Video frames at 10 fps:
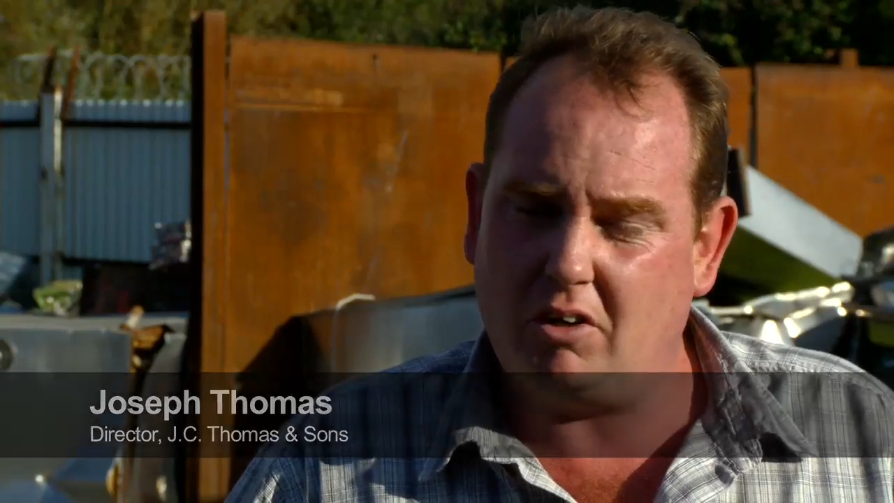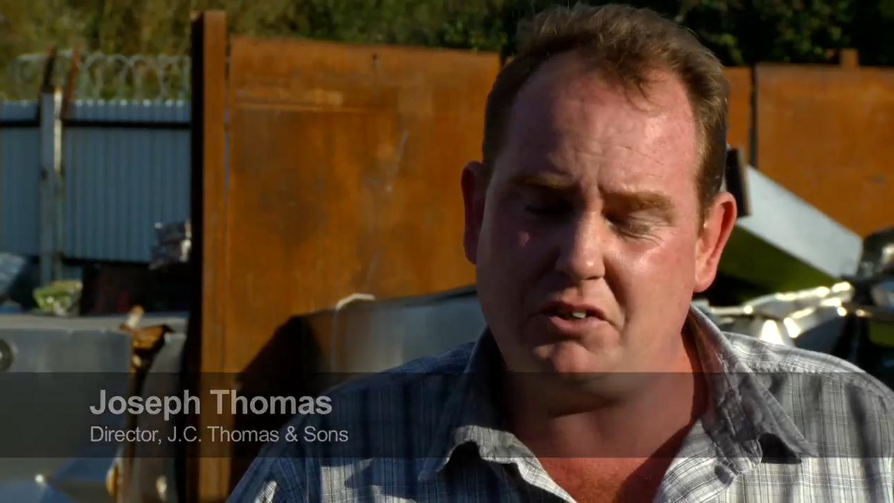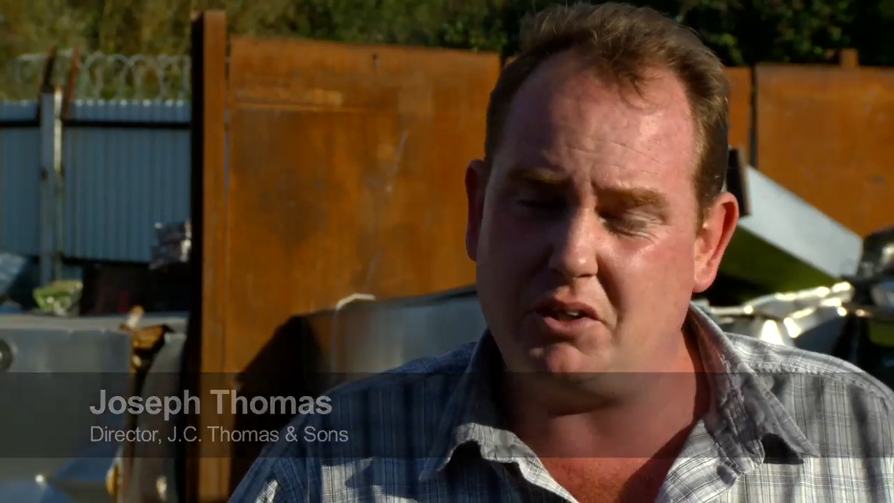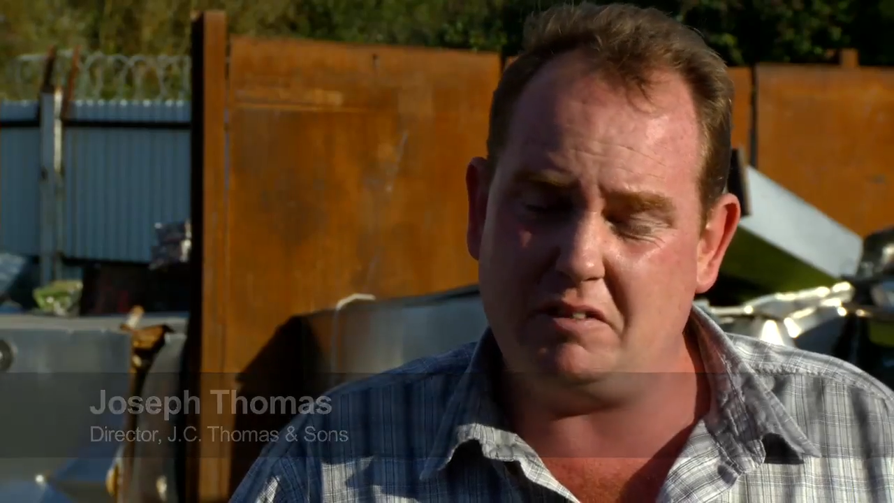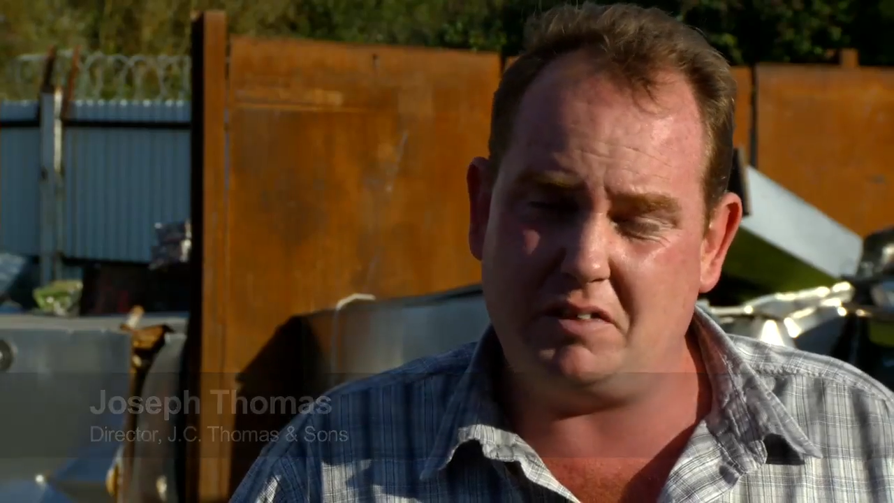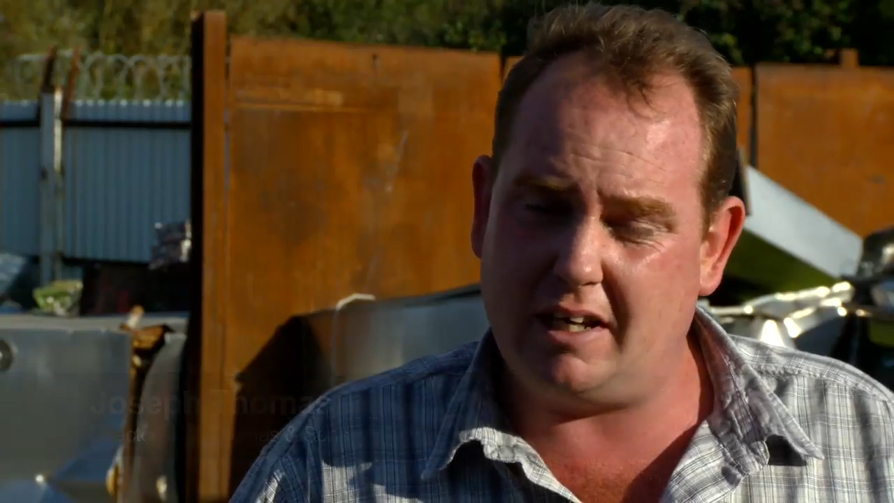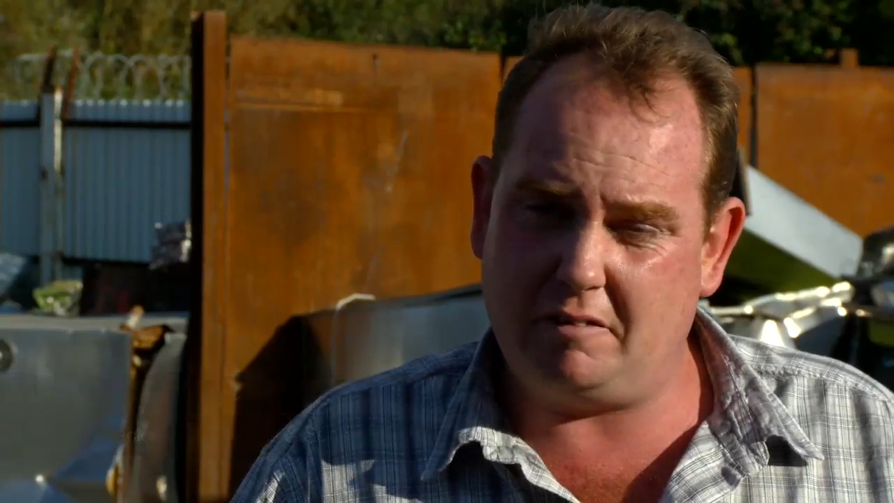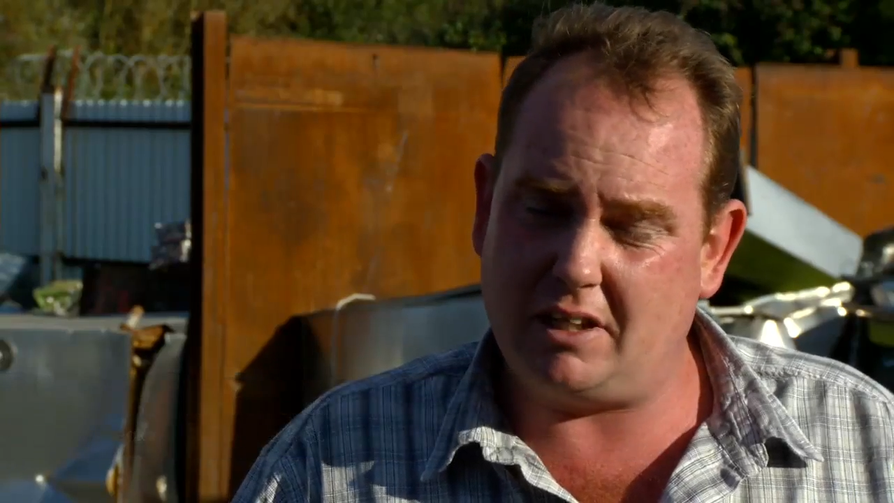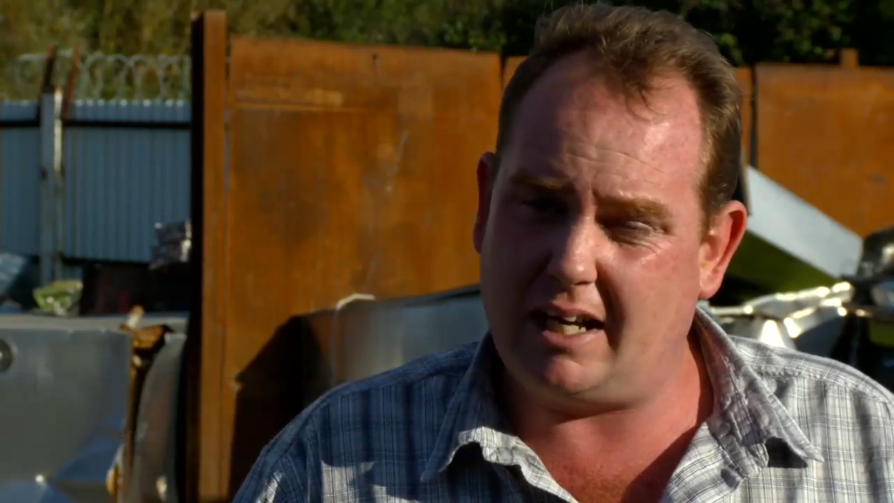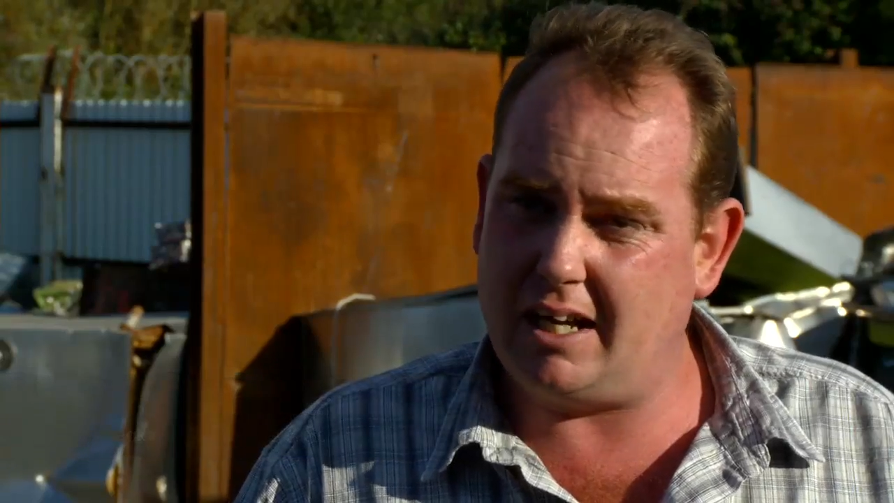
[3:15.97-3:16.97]
I don't even
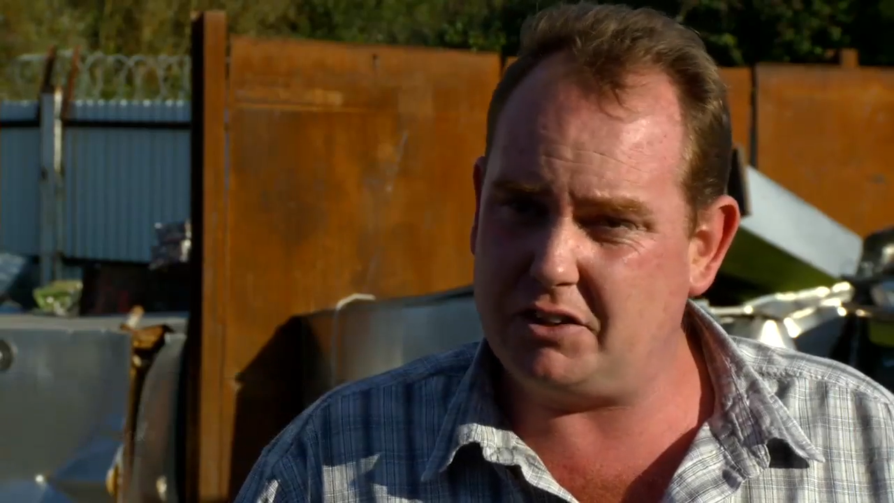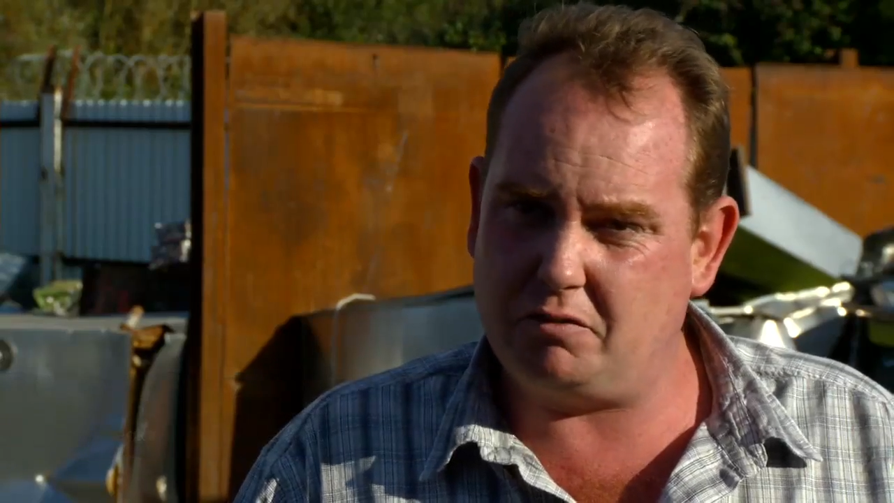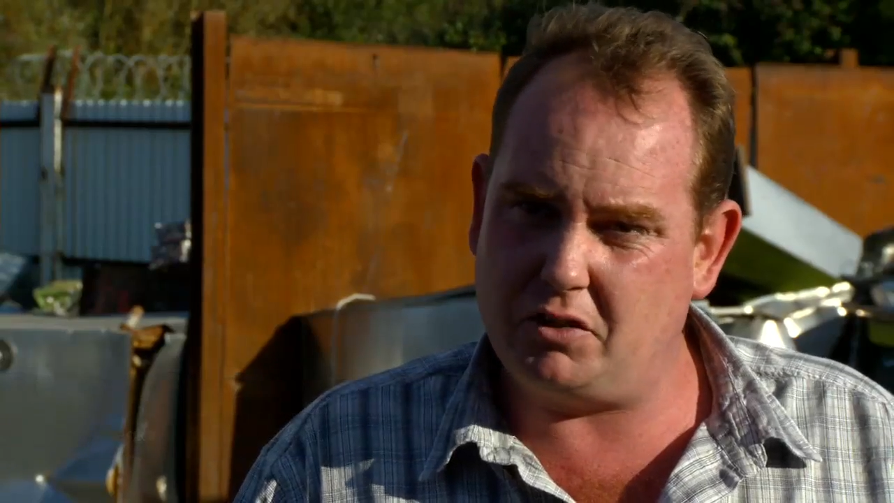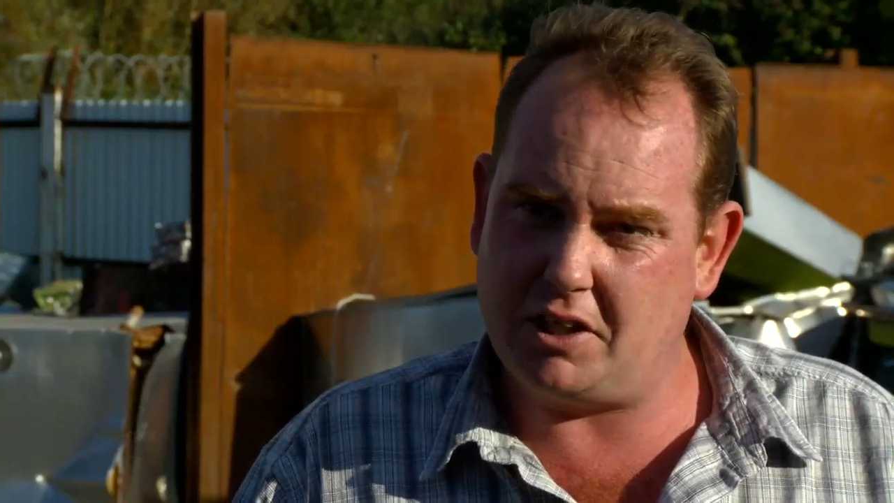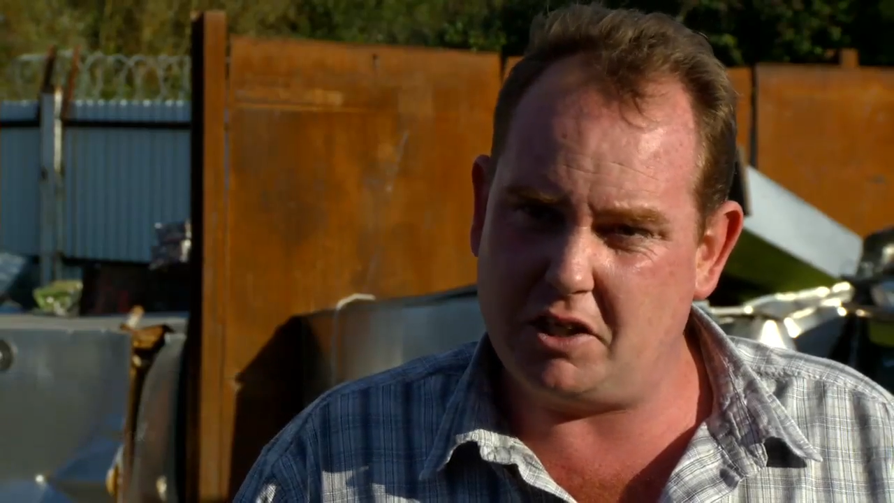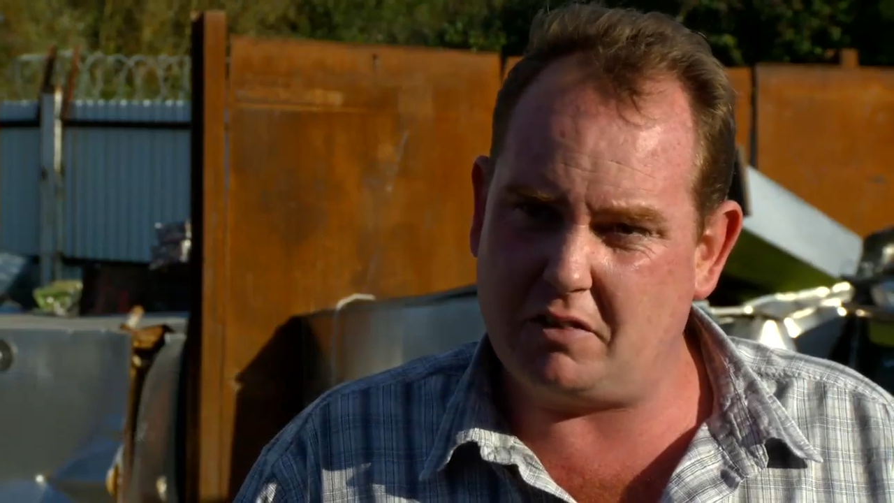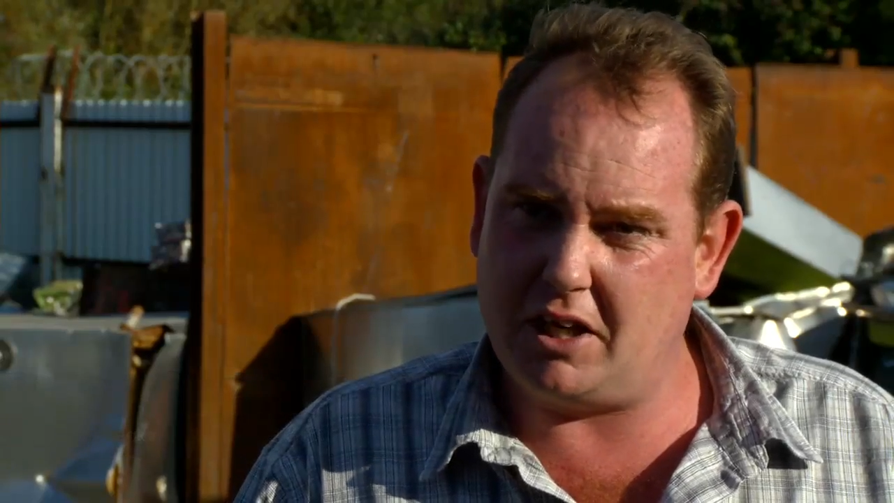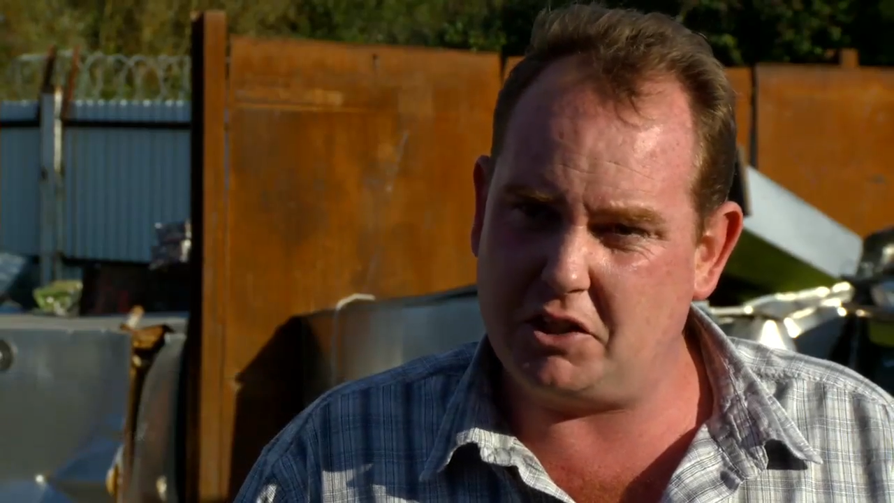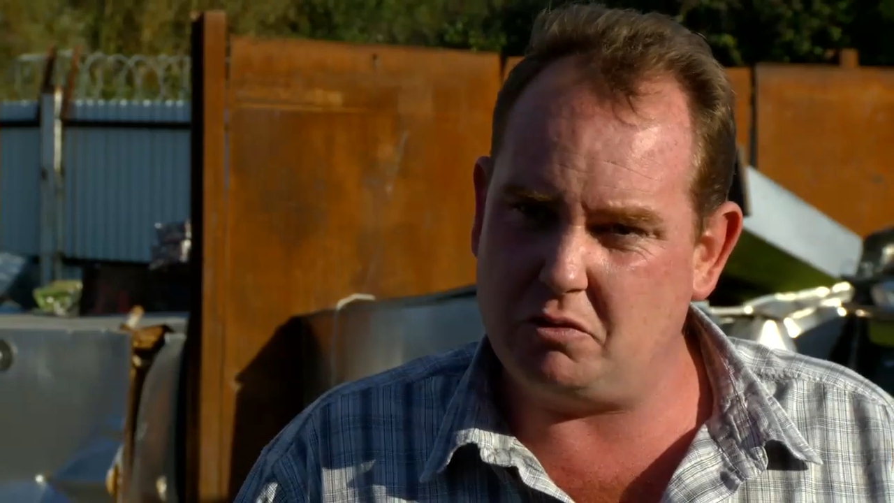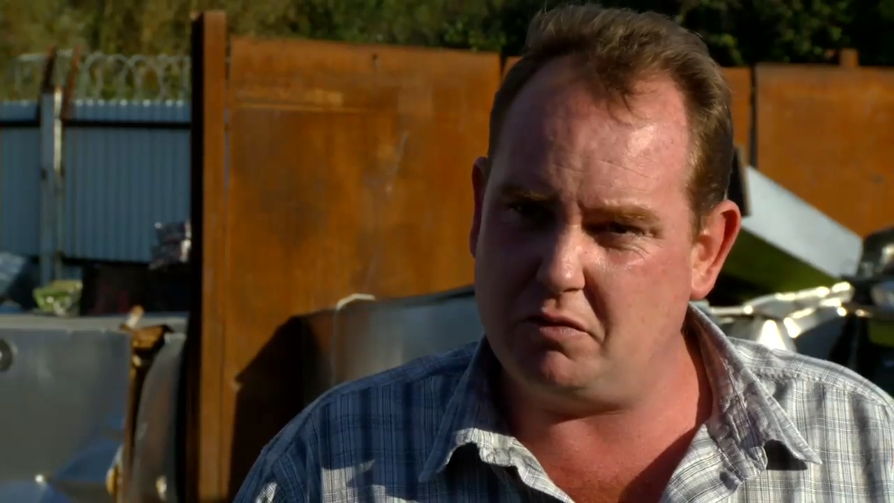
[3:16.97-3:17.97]
have to ask for
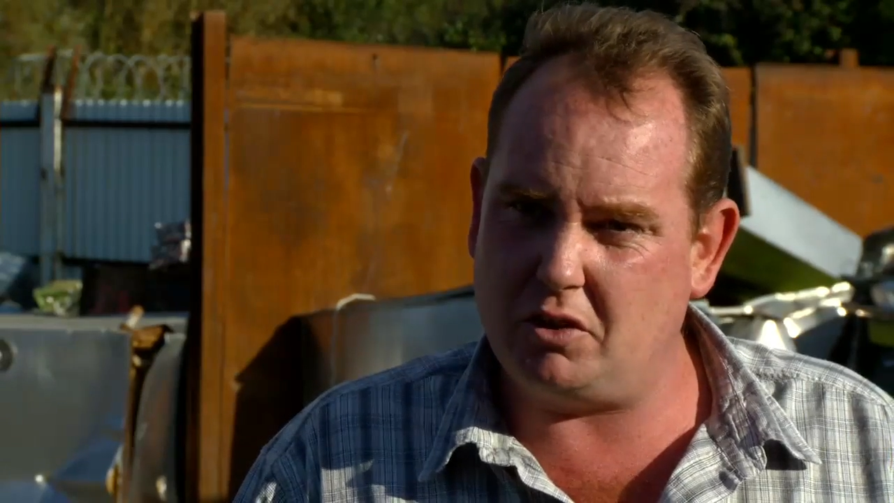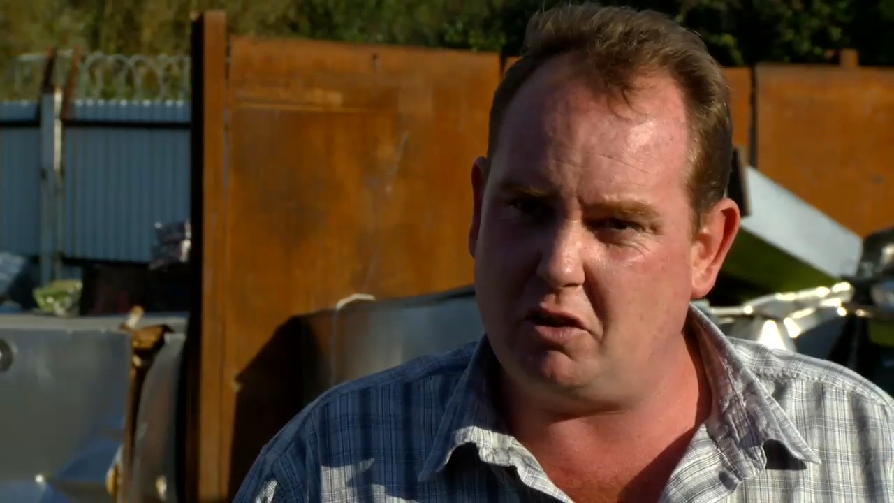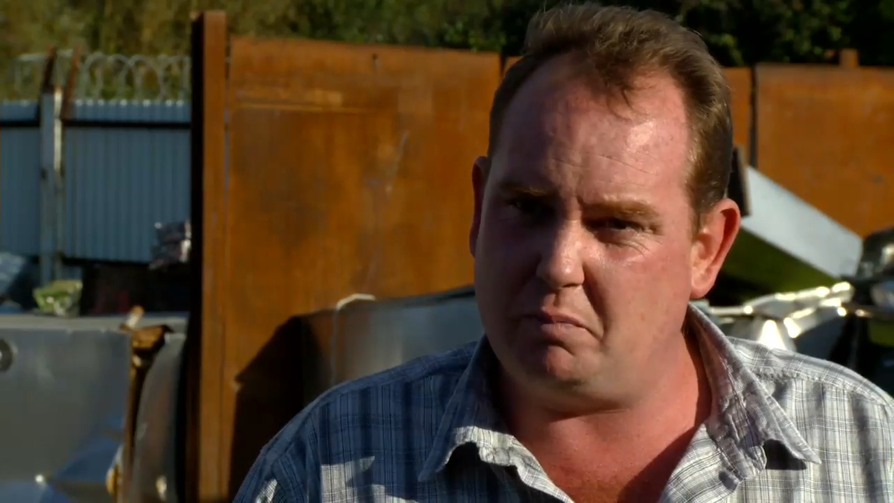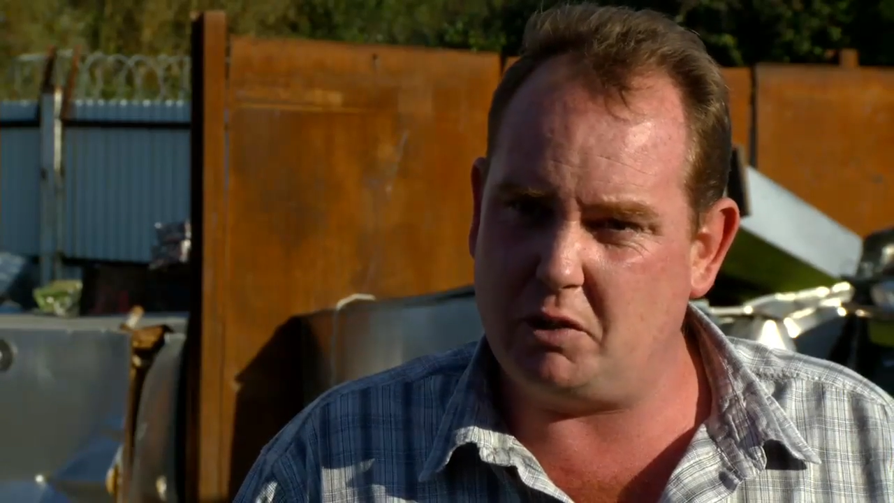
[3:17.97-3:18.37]
identification with a lot of